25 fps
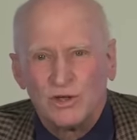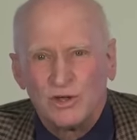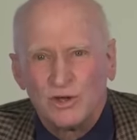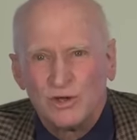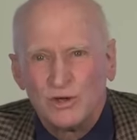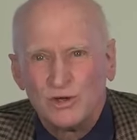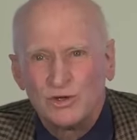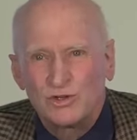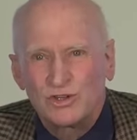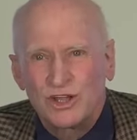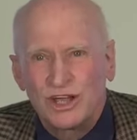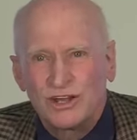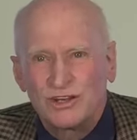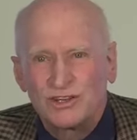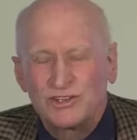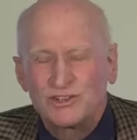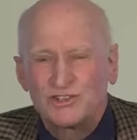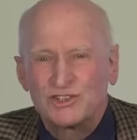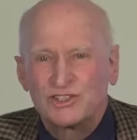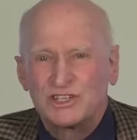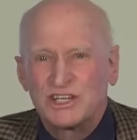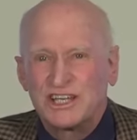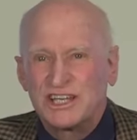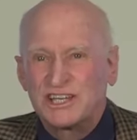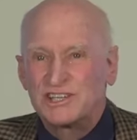who's going to
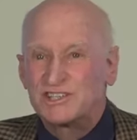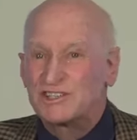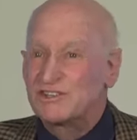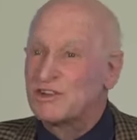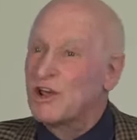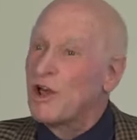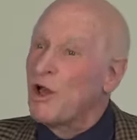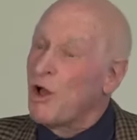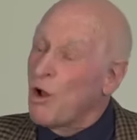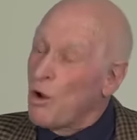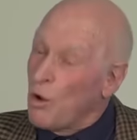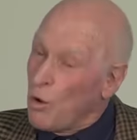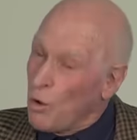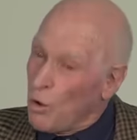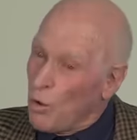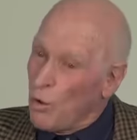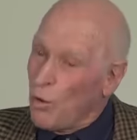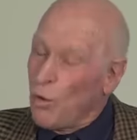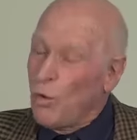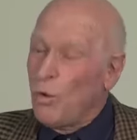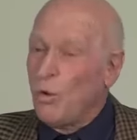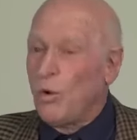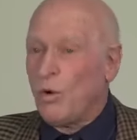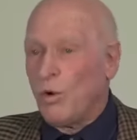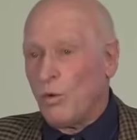suggest,
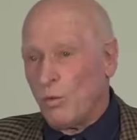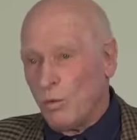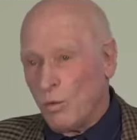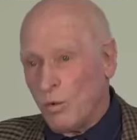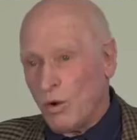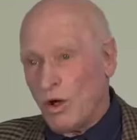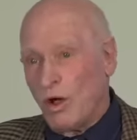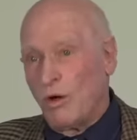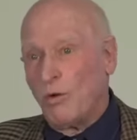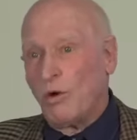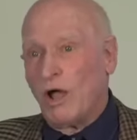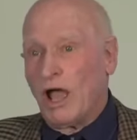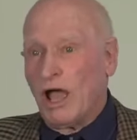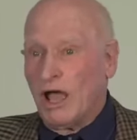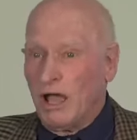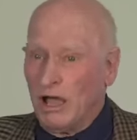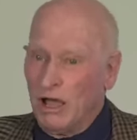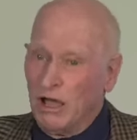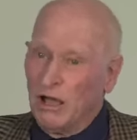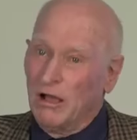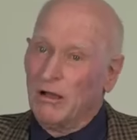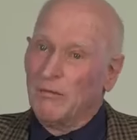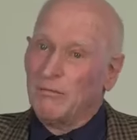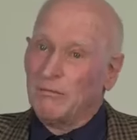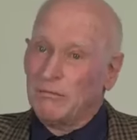
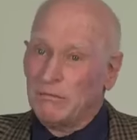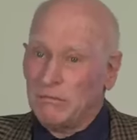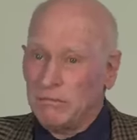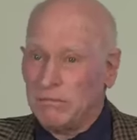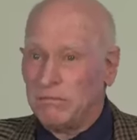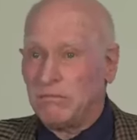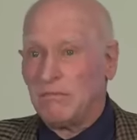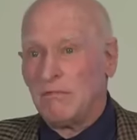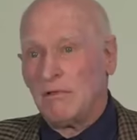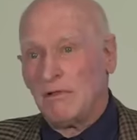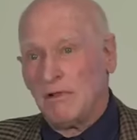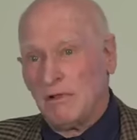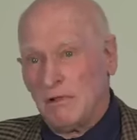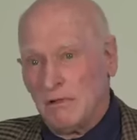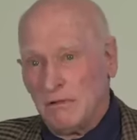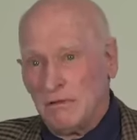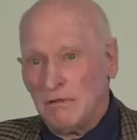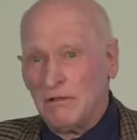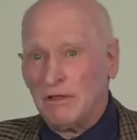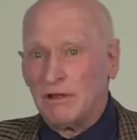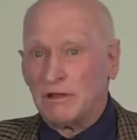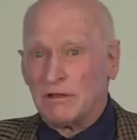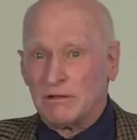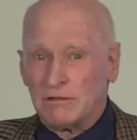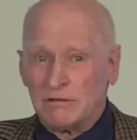you
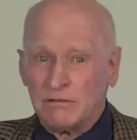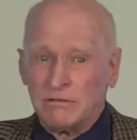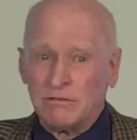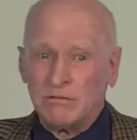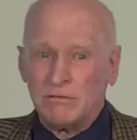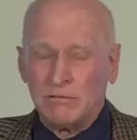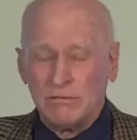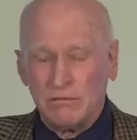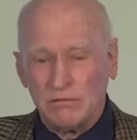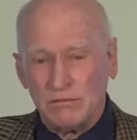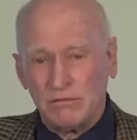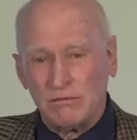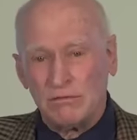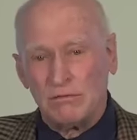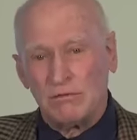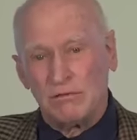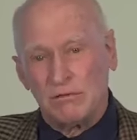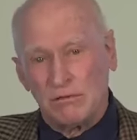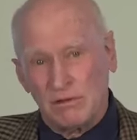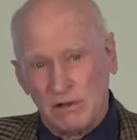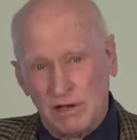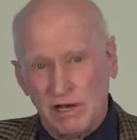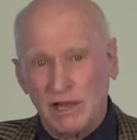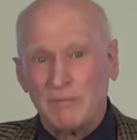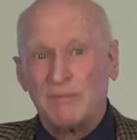know,
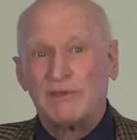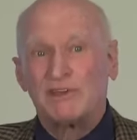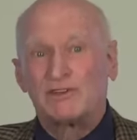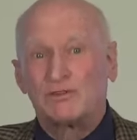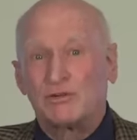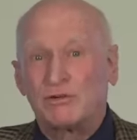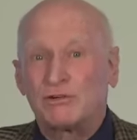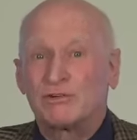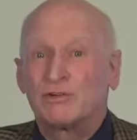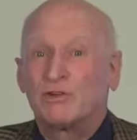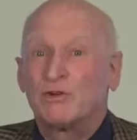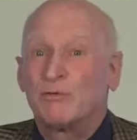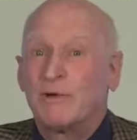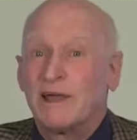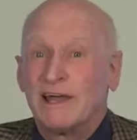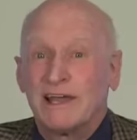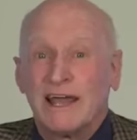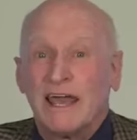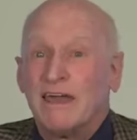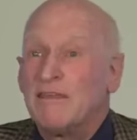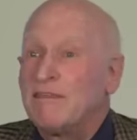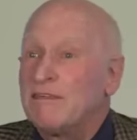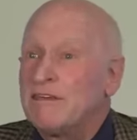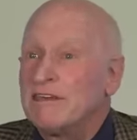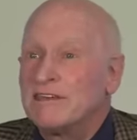let me talk to you about
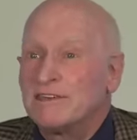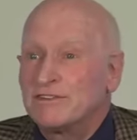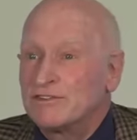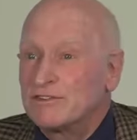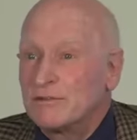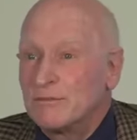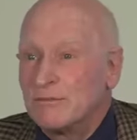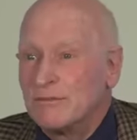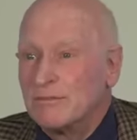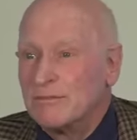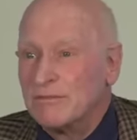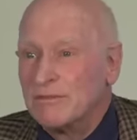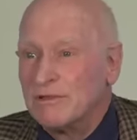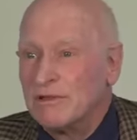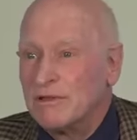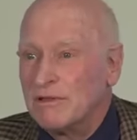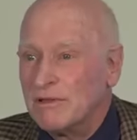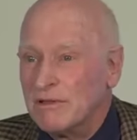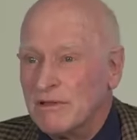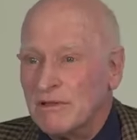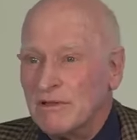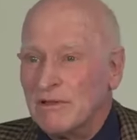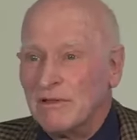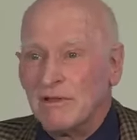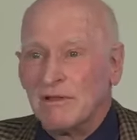atheism.
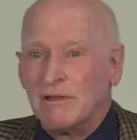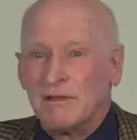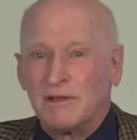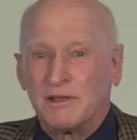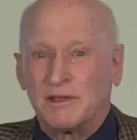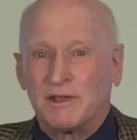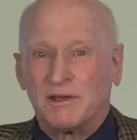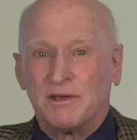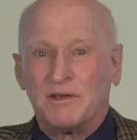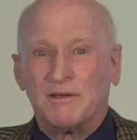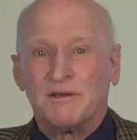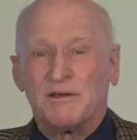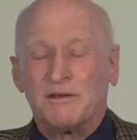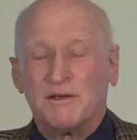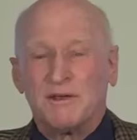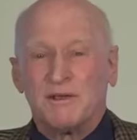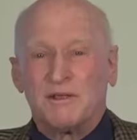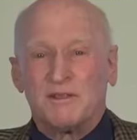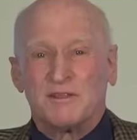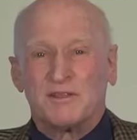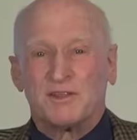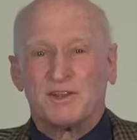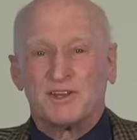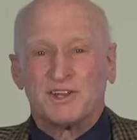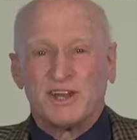You know,
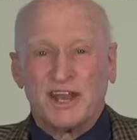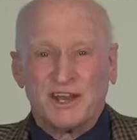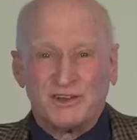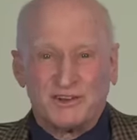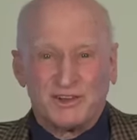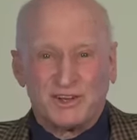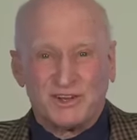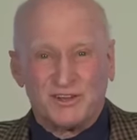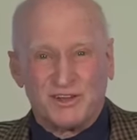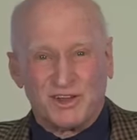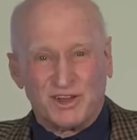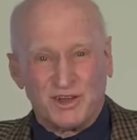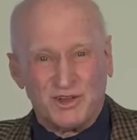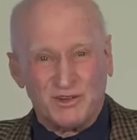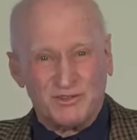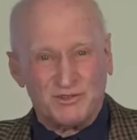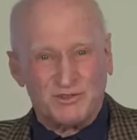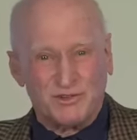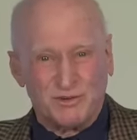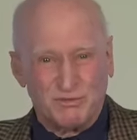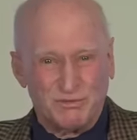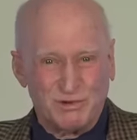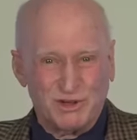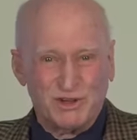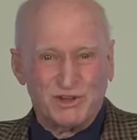the
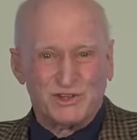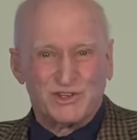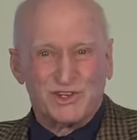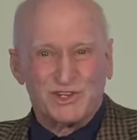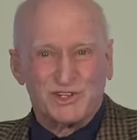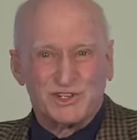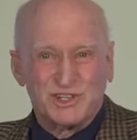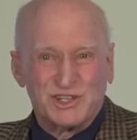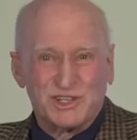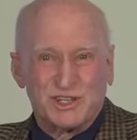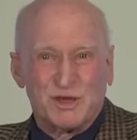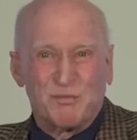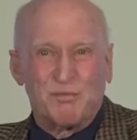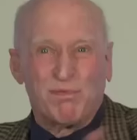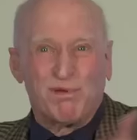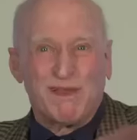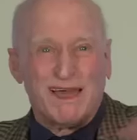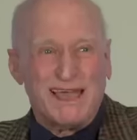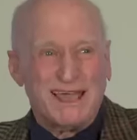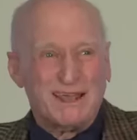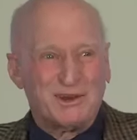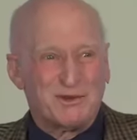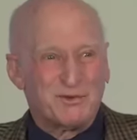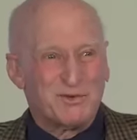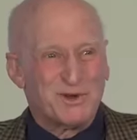contributions in the
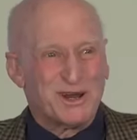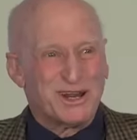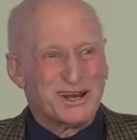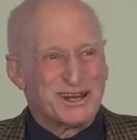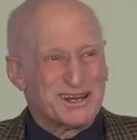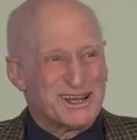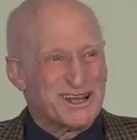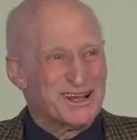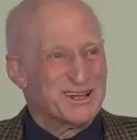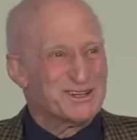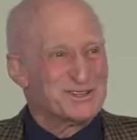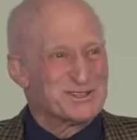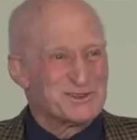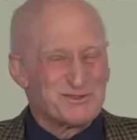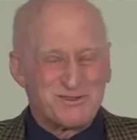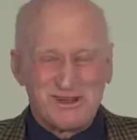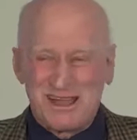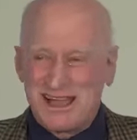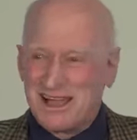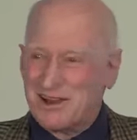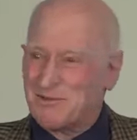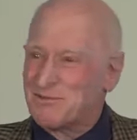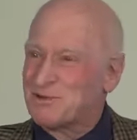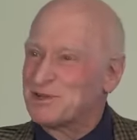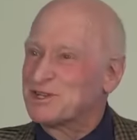plate when it goes
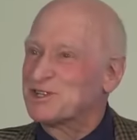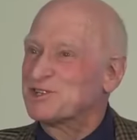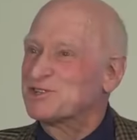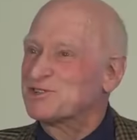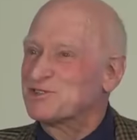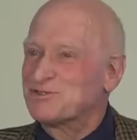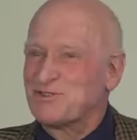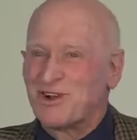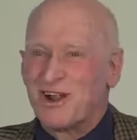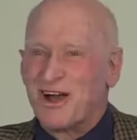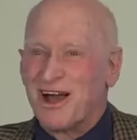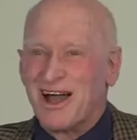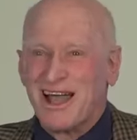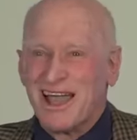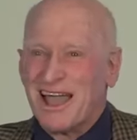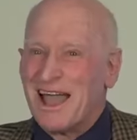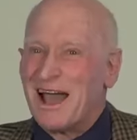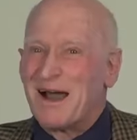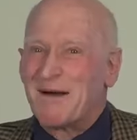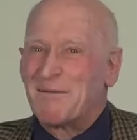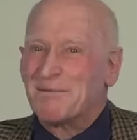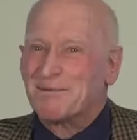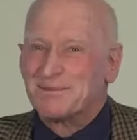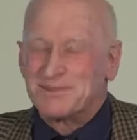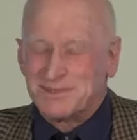around would just dry
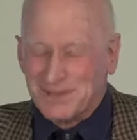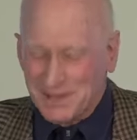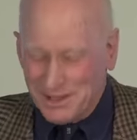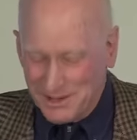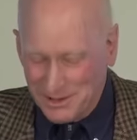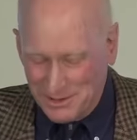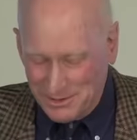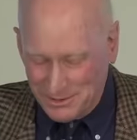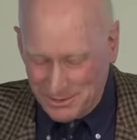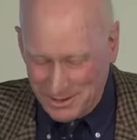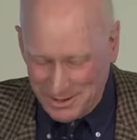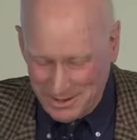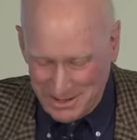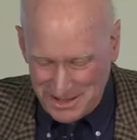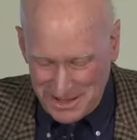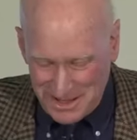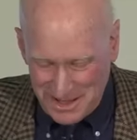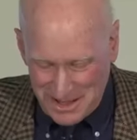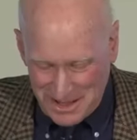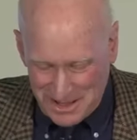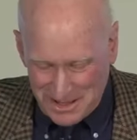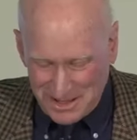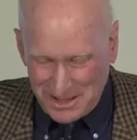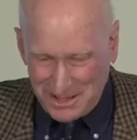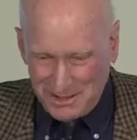up. So
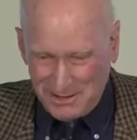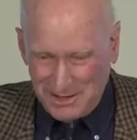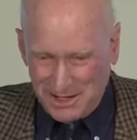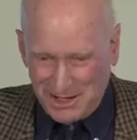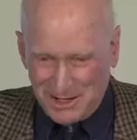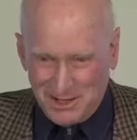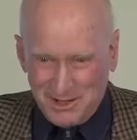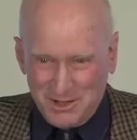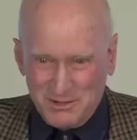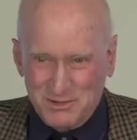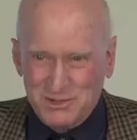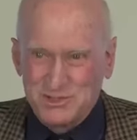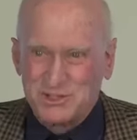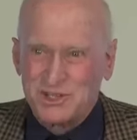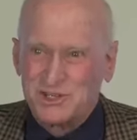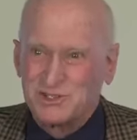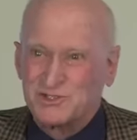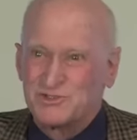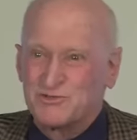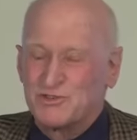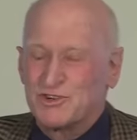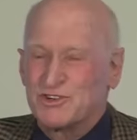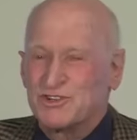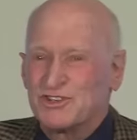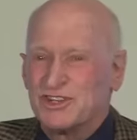there was a
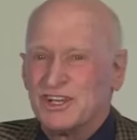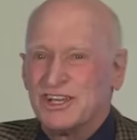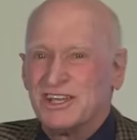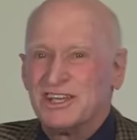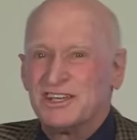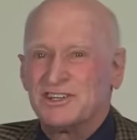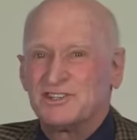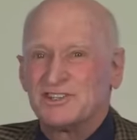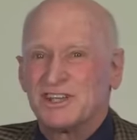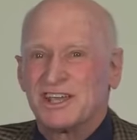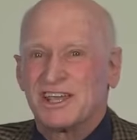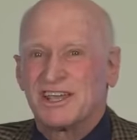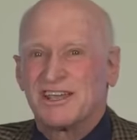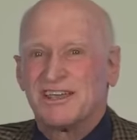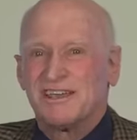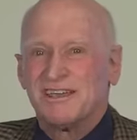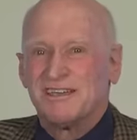strategic